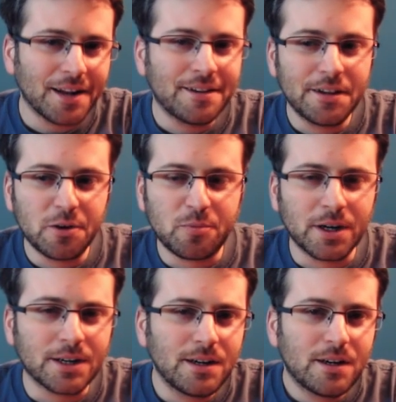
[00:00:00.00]
idea,
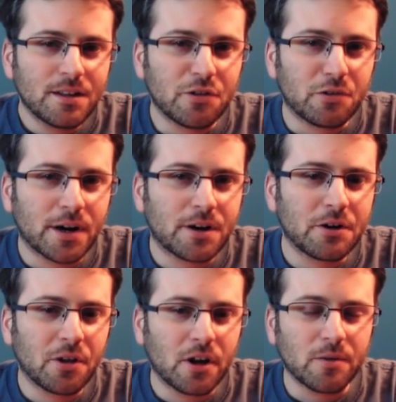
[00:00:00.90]
but the
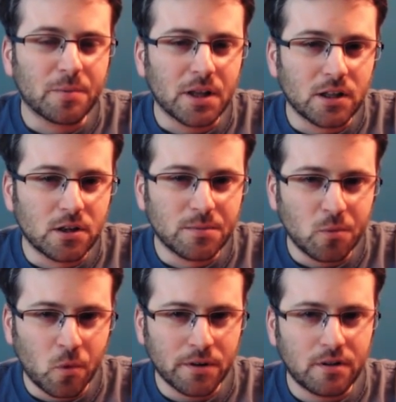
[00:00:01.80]
director thought it'd be a little bit
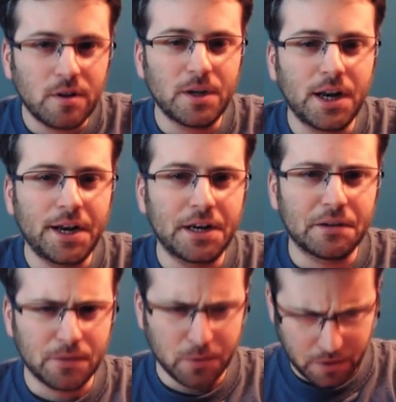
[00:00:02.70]
more intimidating
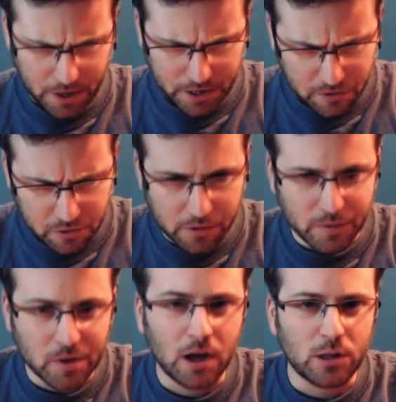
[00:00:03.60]
if it was like just sort
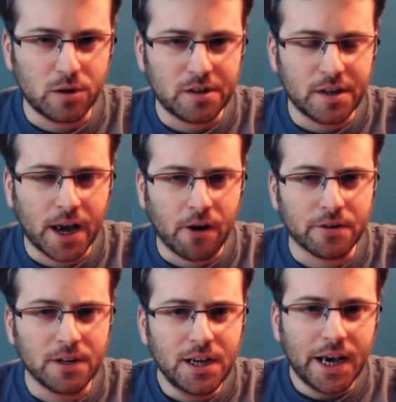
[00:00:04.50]
of a look
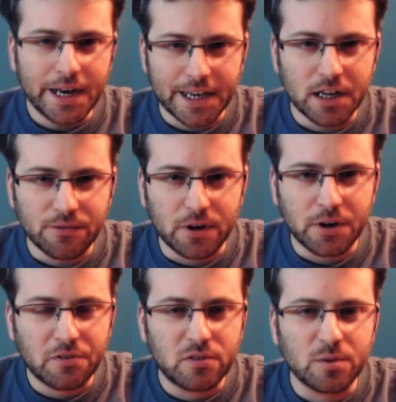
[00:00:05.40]
down, and again, a
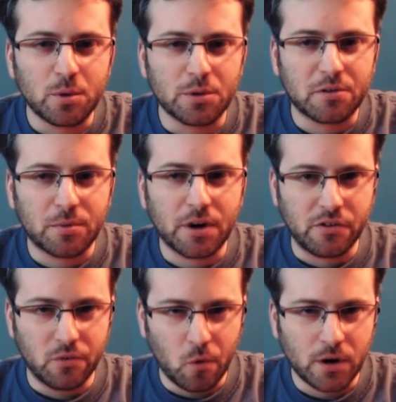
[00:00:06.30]
very simple
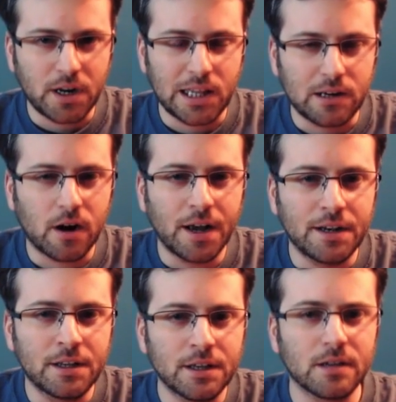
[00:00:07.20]
expression, one clear
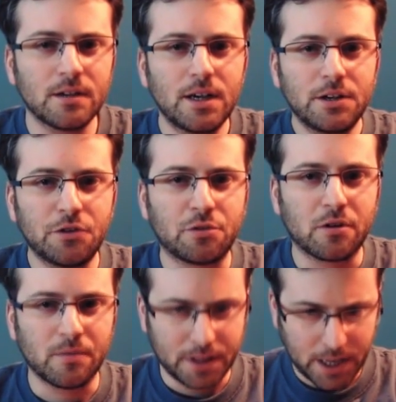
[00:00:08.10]
idea, just
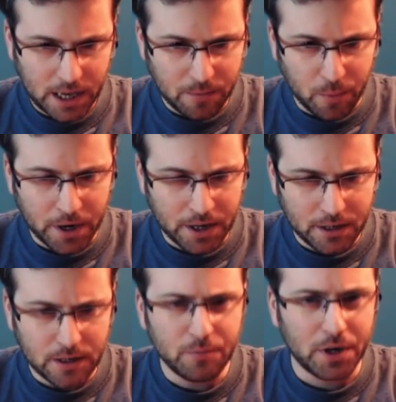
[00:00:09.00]
sort of like the head
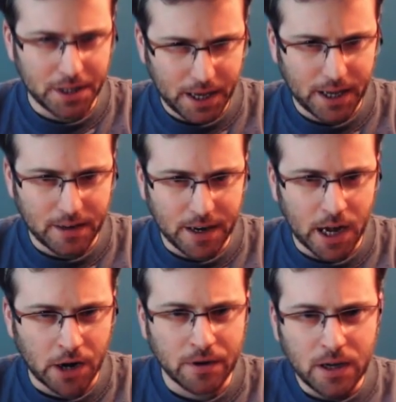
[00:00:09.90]
bringing the head
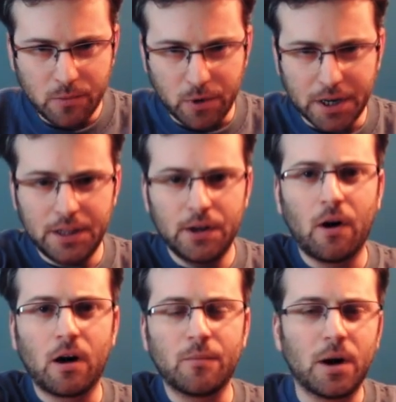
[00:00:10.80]
down, bringing the
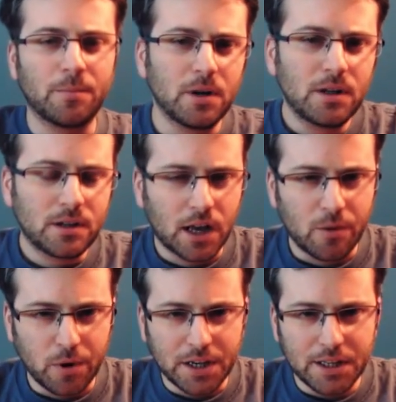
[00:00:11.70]
arm up, kind
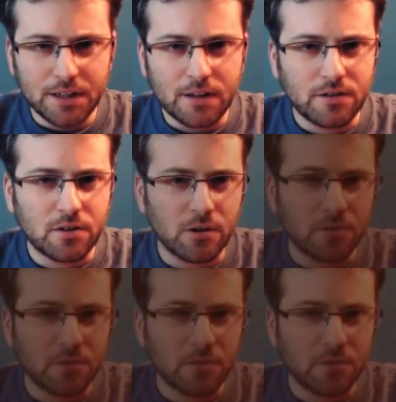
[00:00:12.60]
of bringing the attention